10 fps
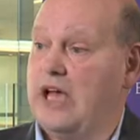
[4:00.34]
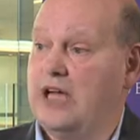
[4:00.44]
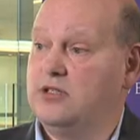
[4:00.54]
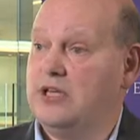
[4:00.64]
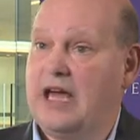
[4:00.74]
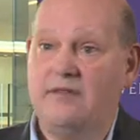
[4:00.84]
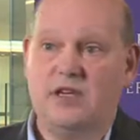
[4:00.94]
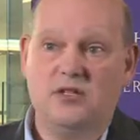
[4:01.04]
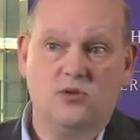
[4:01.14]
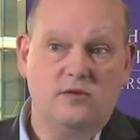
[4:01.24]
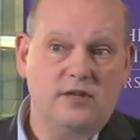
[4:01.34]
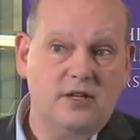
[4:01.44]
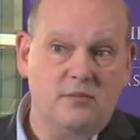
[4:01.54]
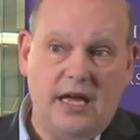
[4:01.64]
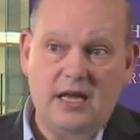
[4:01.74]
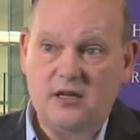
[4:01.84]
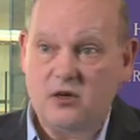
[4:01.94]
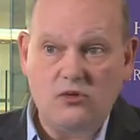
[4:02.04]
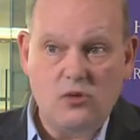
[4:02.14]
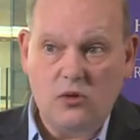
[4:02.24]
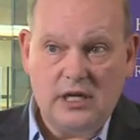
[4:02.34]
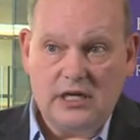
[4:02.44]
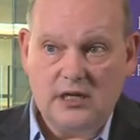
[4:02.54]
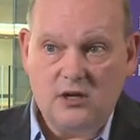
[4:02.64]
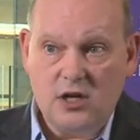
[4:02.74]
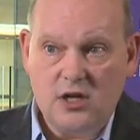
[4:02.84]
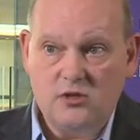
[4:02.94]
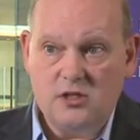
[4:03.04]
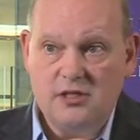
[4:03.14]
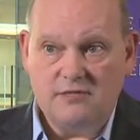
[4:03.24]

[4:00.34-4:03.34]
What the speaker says: actually have any sort of command authority in their countries.